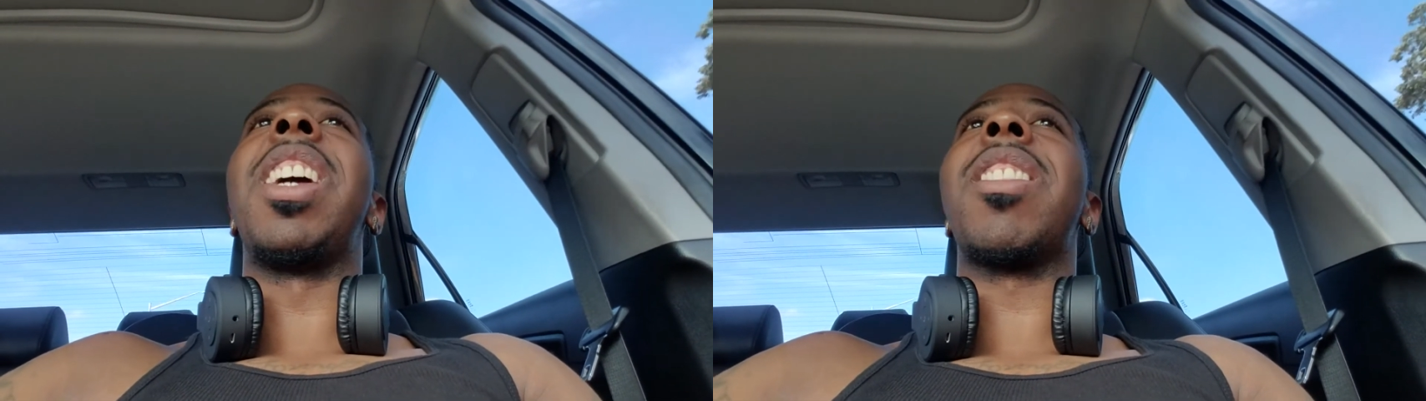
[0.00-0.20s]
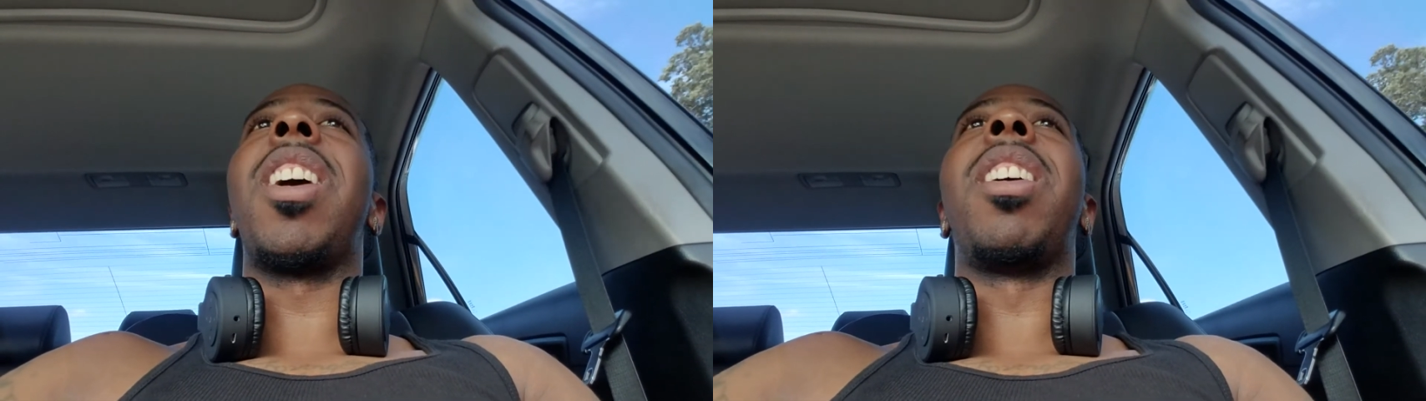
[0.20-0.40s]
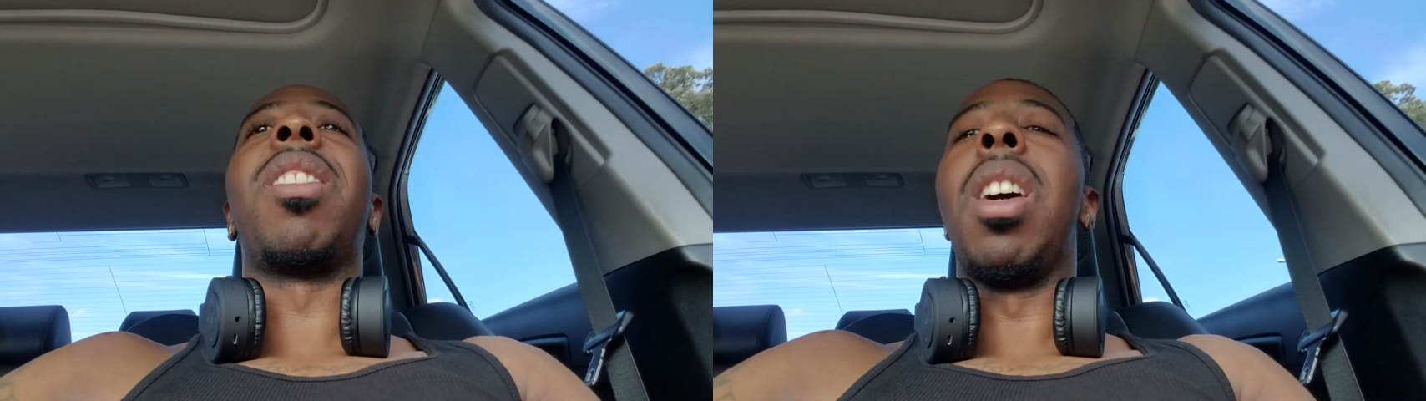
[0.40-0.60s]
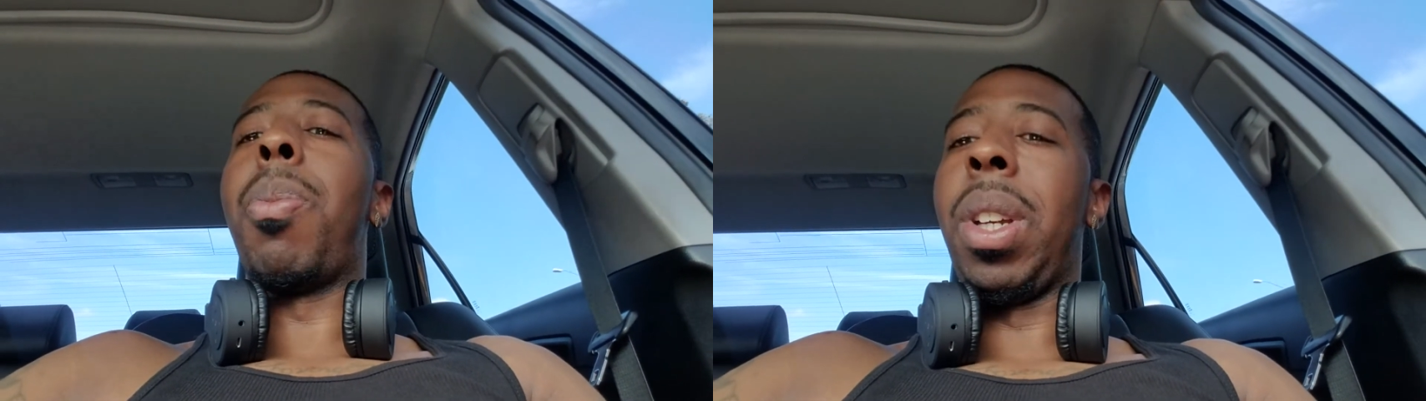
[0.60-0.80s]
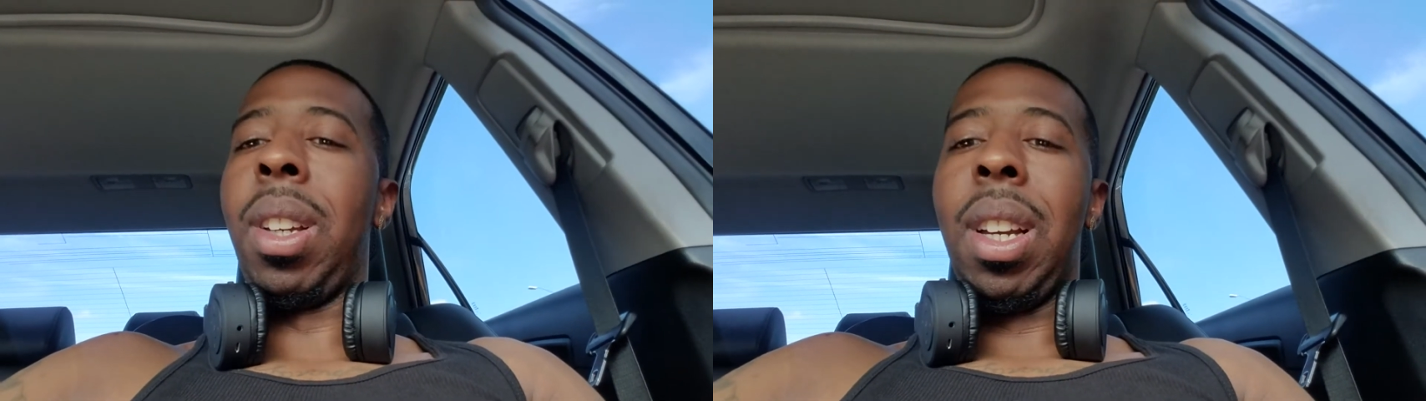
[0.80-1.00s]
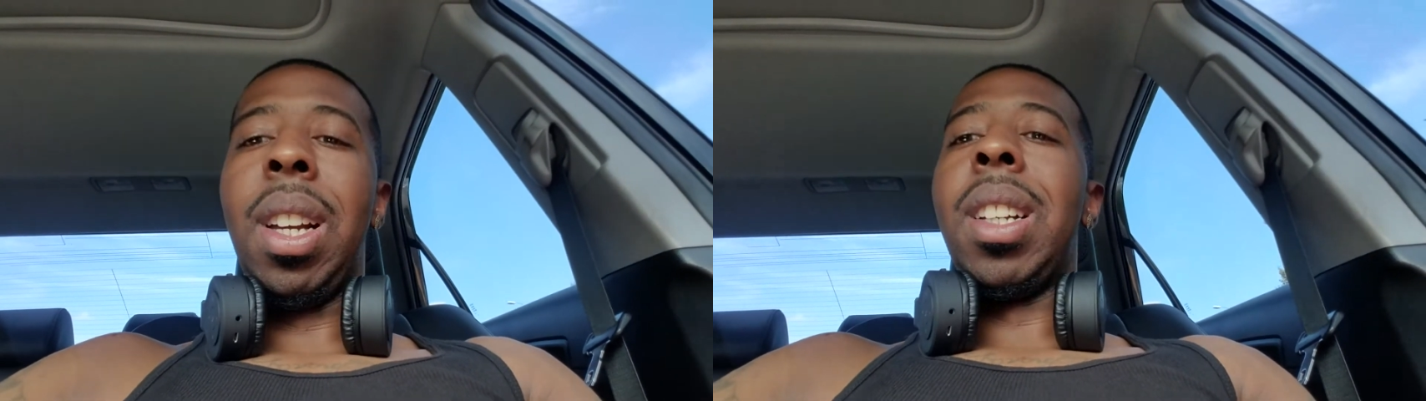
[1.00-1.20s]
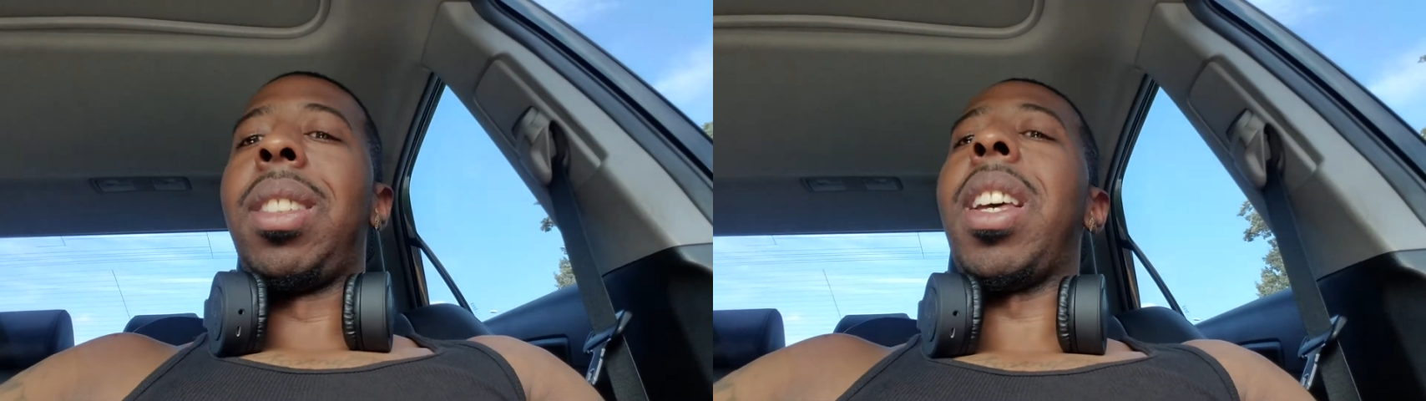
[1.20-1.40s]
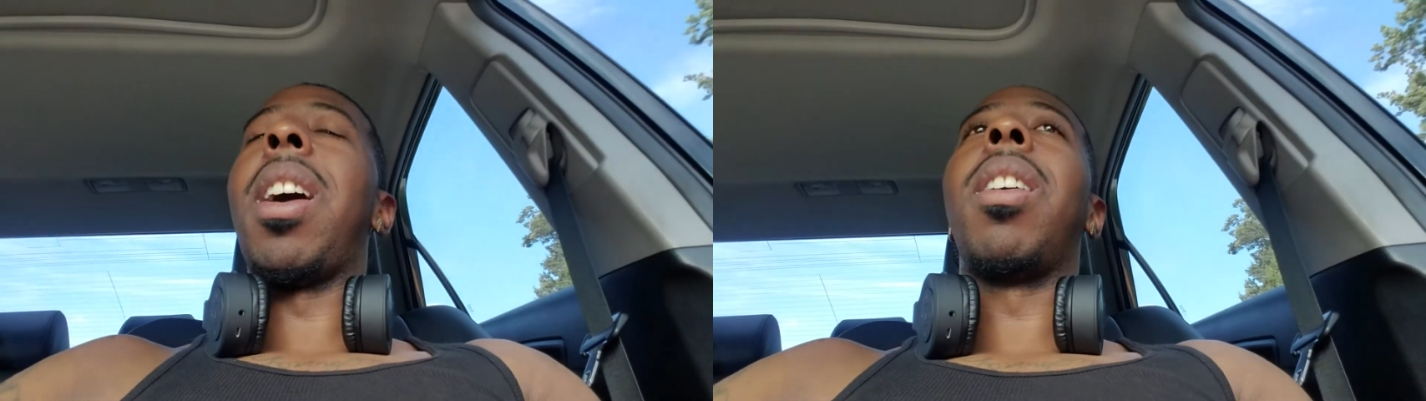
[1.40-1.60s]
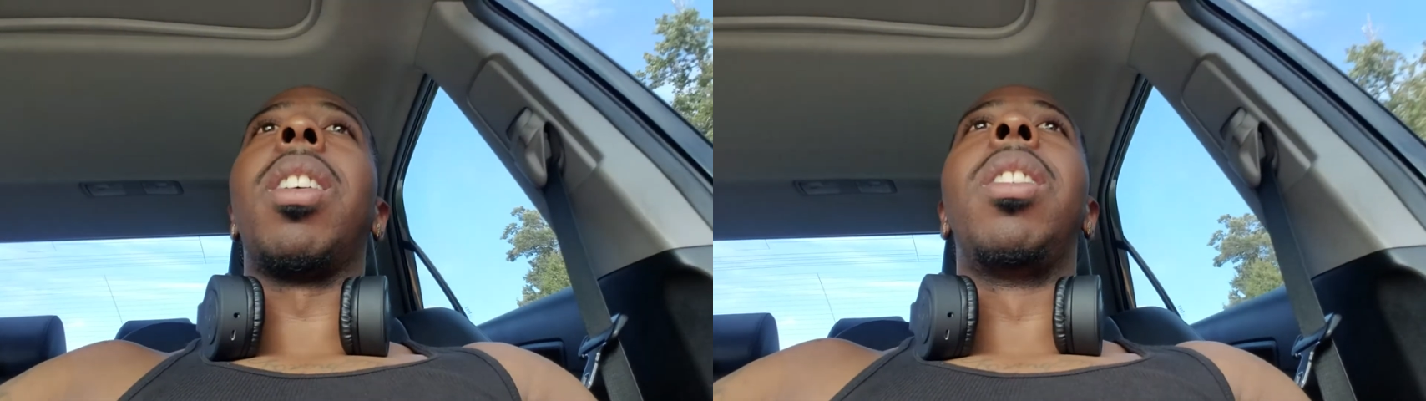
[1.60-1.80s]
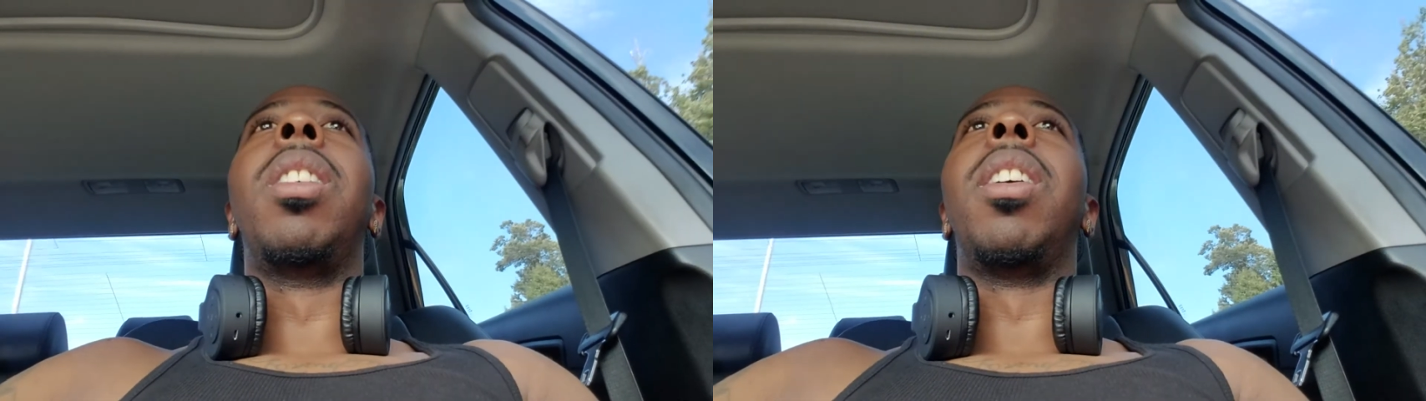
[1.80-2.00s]
thing thumping, sound
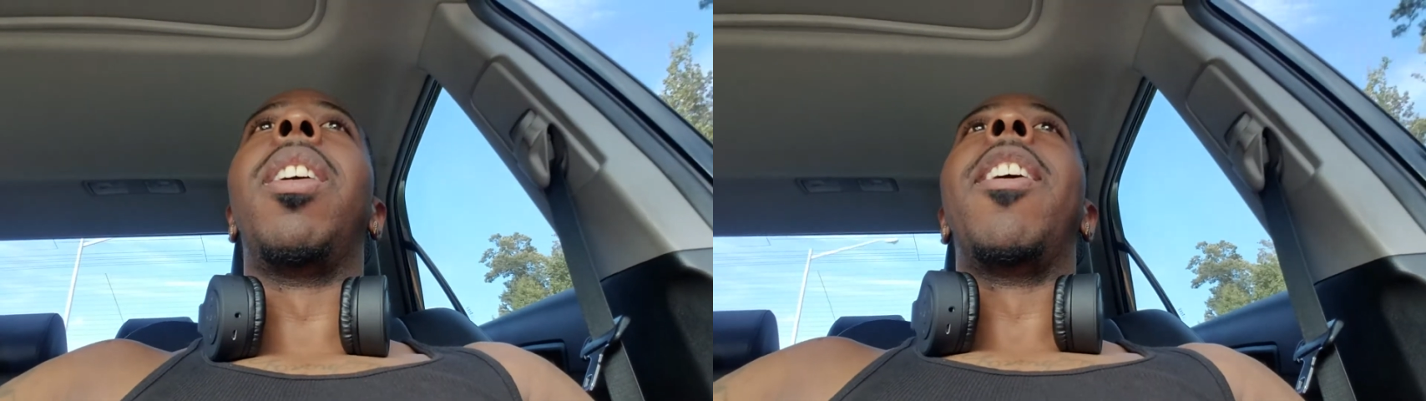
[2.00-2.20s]
good,